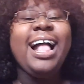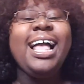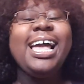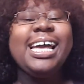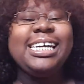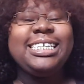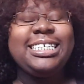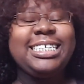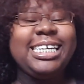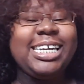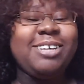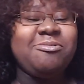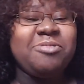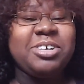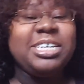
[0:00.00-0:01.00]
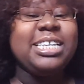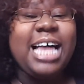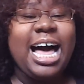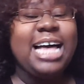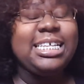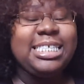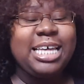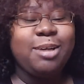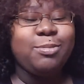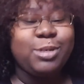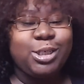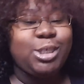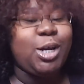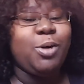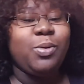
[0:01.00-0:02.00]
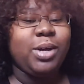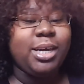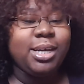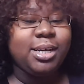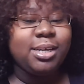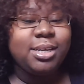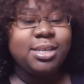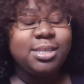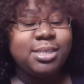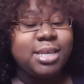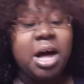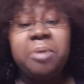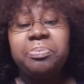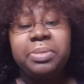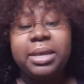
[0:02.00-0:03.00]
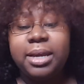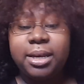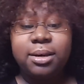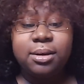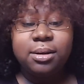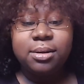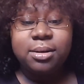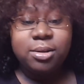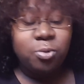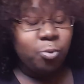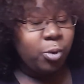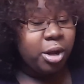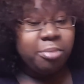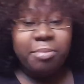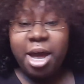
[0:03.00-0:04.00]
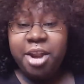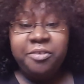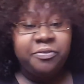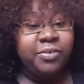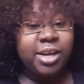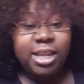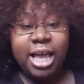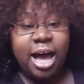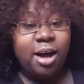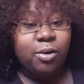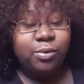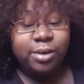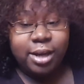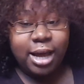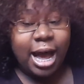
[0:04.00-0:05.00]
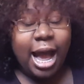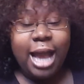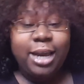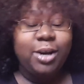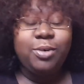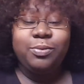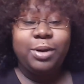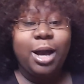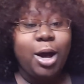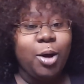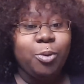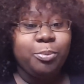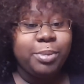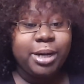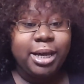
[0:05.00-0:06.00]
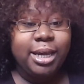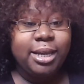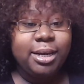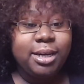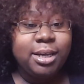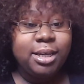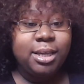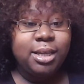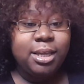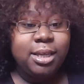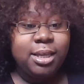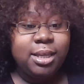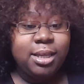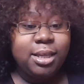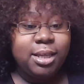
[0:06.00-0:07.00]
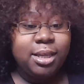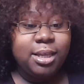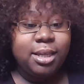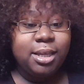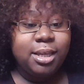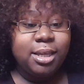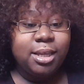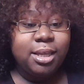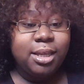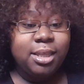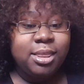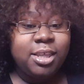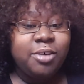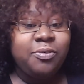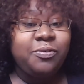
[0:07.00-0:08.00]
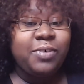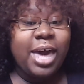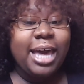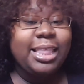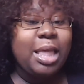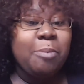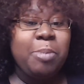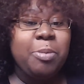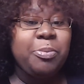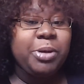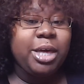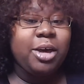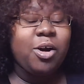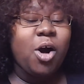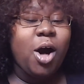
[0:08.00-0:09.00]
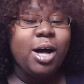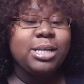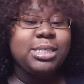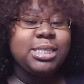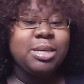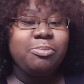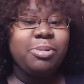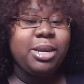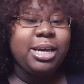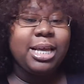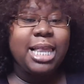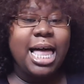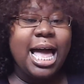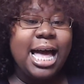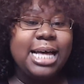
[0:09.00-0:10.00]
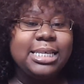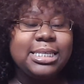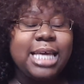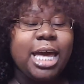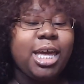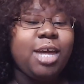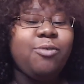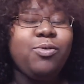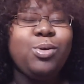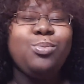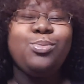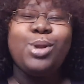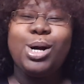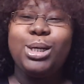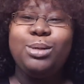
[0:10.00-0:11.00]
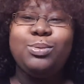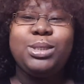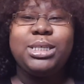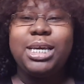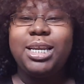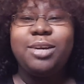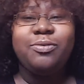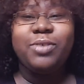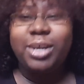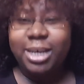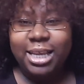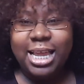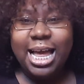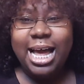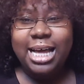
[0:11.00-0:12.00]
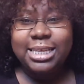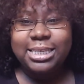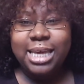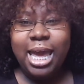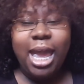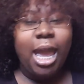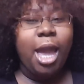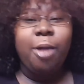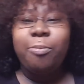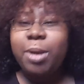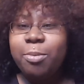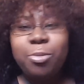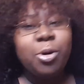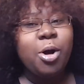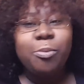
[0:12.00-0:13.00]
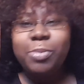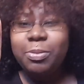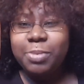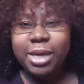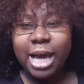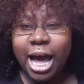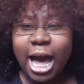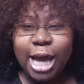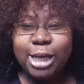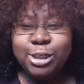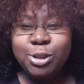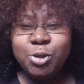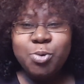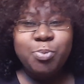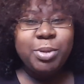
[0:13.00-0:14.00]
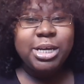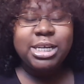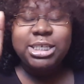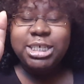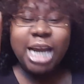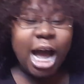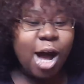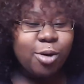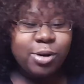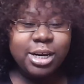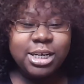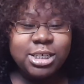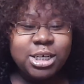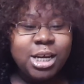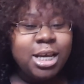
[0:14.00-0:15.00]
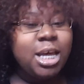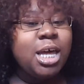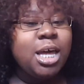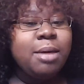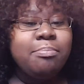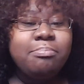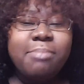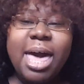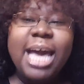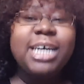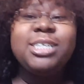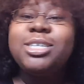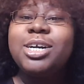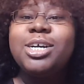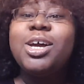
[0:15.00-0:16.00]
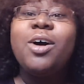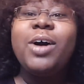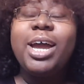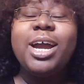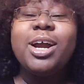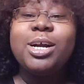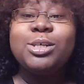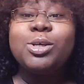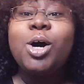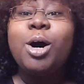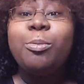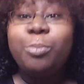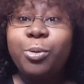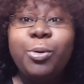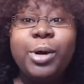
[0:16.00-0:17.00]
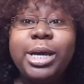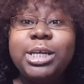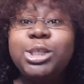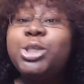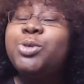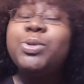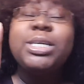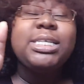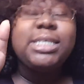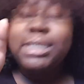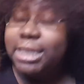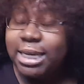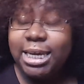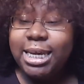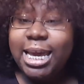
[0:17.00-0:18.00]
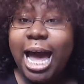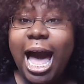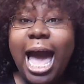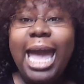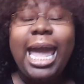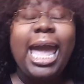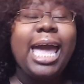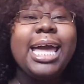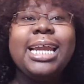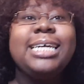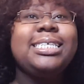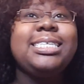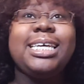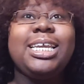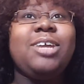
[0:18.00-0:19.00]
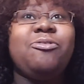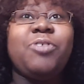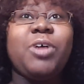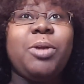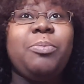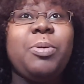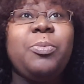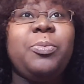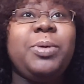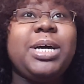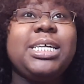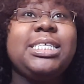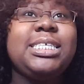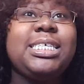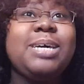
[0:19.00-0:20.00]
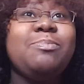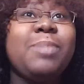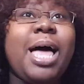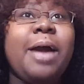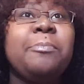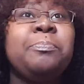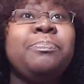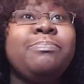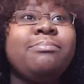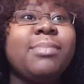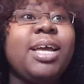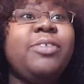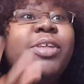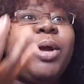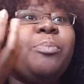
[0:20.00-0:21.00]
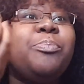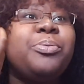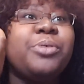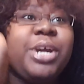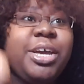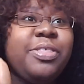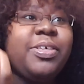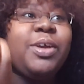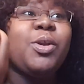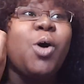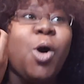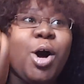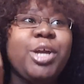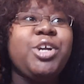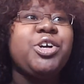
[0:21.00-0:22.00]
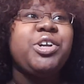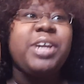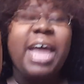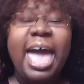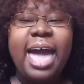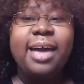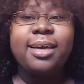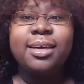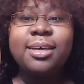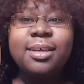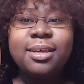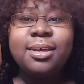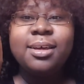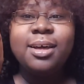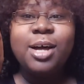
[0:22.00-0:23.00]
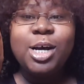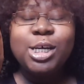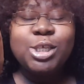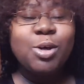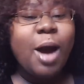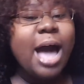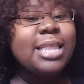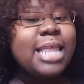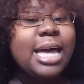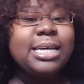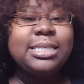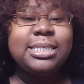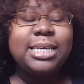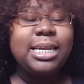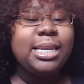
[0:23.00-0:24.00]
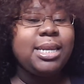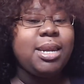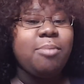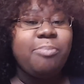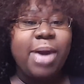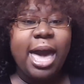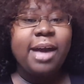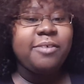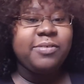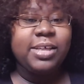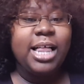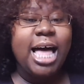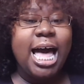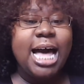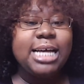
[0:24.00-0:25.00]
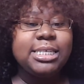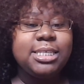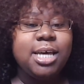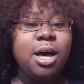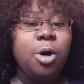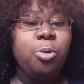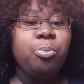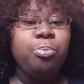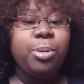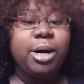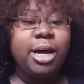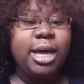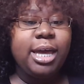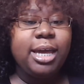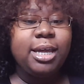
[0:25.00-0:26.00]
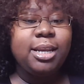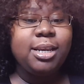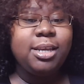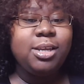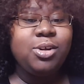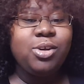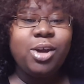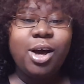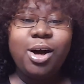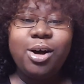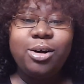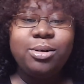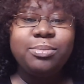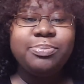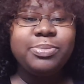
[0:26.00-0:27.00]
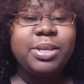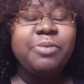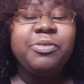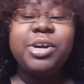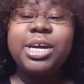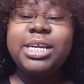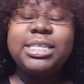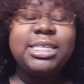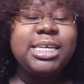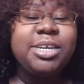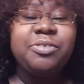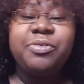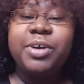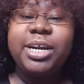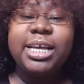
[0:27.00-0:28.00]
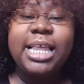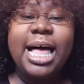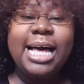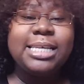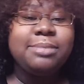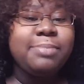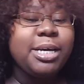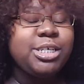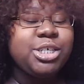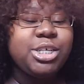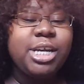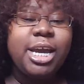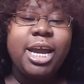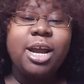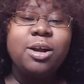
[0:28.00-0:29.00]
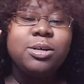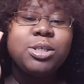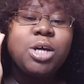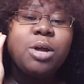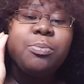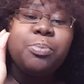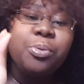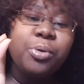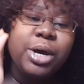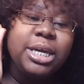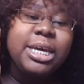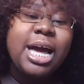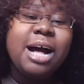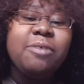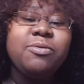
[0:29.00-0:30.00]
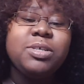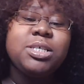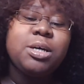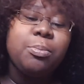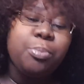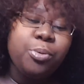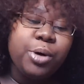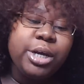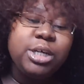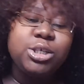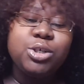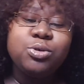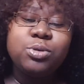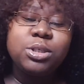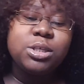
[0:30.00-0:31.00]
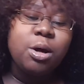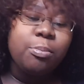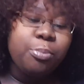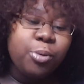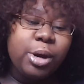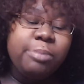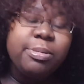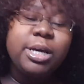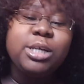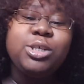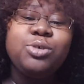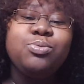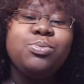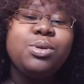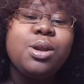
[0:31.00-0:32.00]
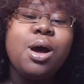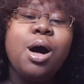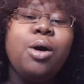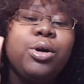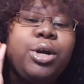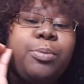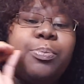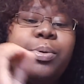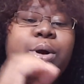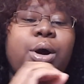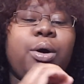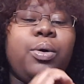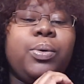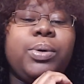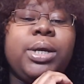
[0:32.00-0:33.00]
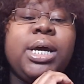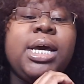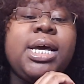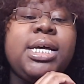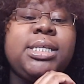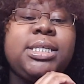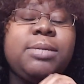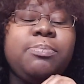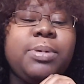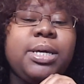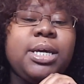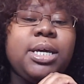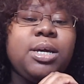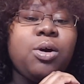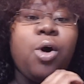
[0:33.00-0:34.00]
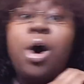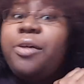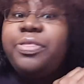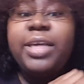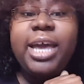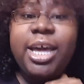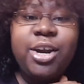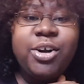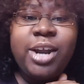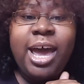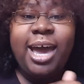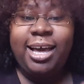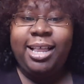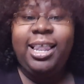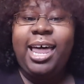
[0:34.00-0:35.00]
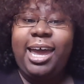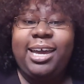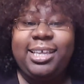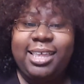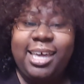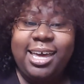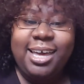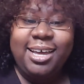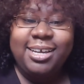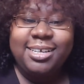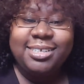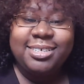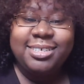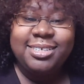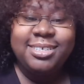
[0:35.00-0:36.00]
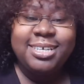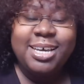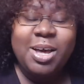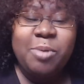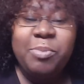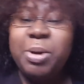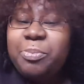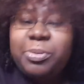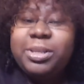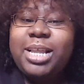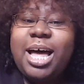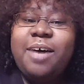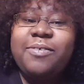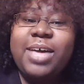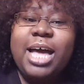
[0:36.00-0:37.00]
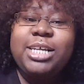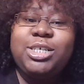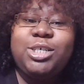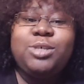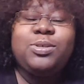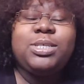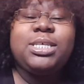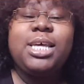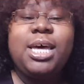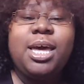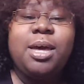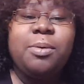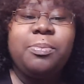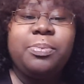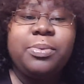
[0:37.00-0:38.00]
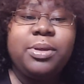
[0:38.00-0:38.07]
And she didn't realize they were showing. Something. One might have fell out. I don't know, but the fact that people get caught slipping in class, like, if you know you sit in the front of class and people gonna be behind you being childish, make sure your hair is on point to the T. I hated sitting in front of people because it seemed like they're breathing on your neck. So I like sitting in the back of class. But, you know, if you're gonna sit in the front of class, make sure your hair is on point, your outfit is on point, your shoes is on point, because you know you're prone to be on the internet like this. People love catching you slip.